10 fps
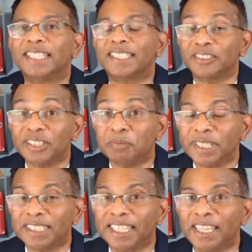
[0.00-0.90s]
They should have been
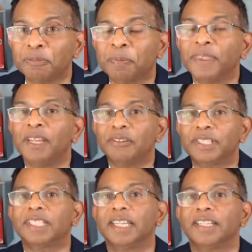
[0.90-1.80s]
saying
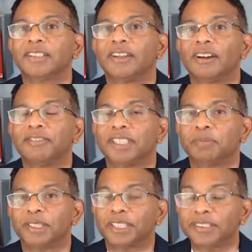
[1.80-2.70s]
returning to the office,
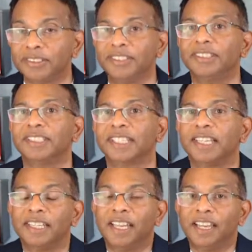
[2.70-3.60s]
because as soon as you say